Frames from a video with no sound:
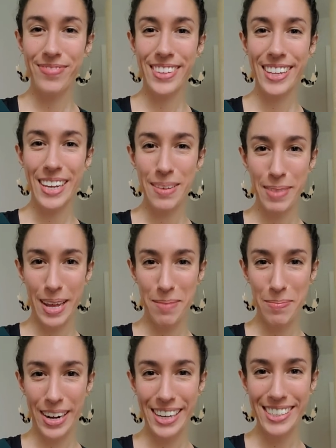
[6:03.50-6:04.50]
Keep that in
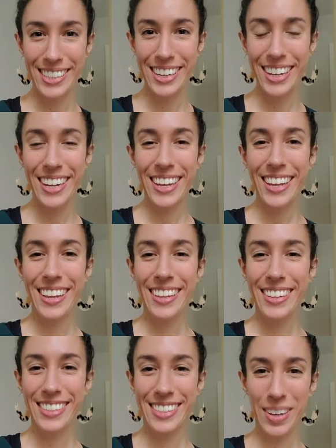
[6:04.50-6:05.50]
mind
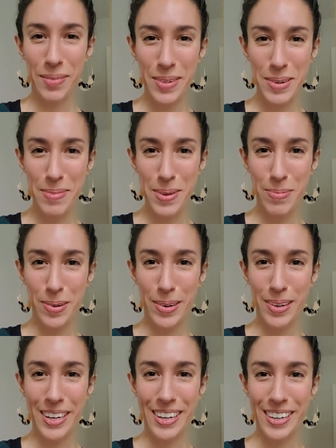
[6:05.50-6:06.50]
so many
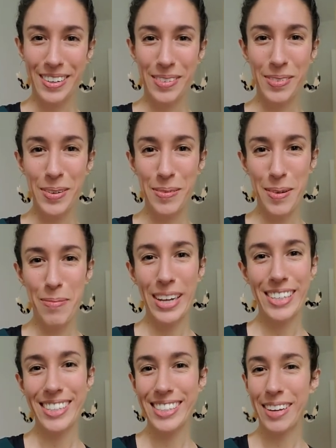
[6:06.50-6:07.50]
people or a few of my
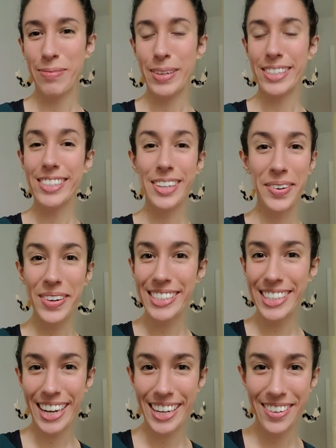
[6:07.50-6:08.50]
patients have been so
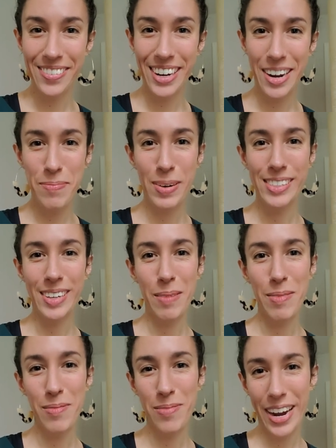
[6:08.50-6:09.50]
excited when I prescribe
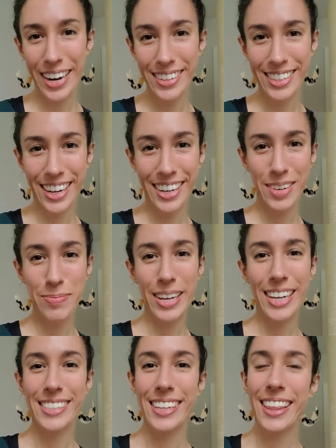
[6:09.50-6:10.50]
them fire cider
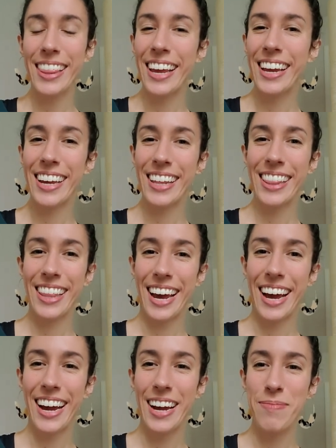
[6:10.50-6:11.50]
because they think
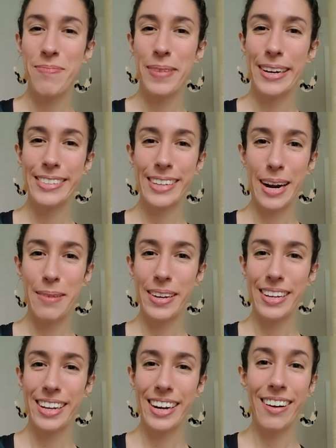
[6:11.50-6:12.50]
that I'm
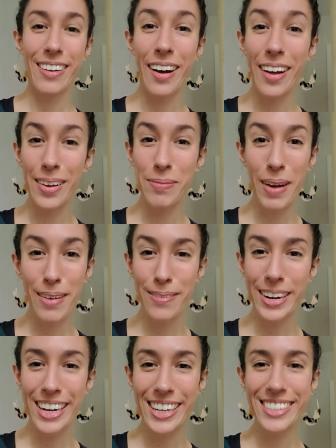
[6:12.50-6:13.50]
prescribing an alcoholic
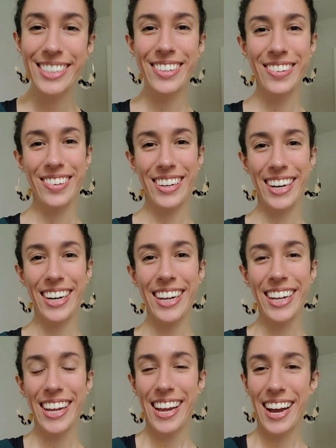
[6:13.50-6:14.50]
beverage or
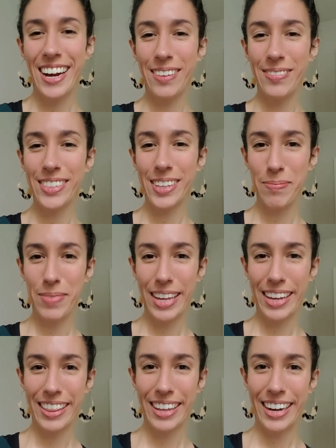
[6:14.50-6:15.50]
um,
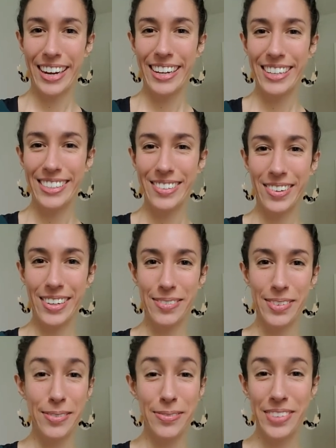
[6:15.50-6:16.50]
something that is going to
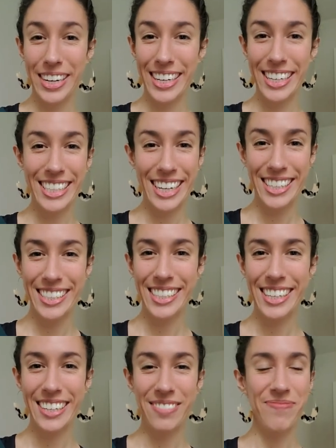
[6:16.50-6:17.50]
be very
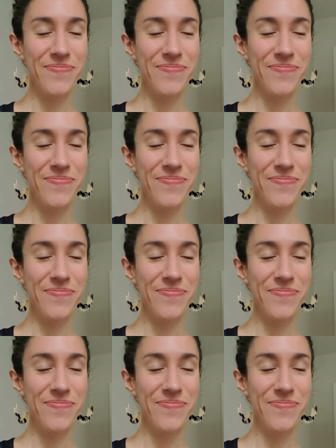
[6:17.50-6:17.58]
tasty.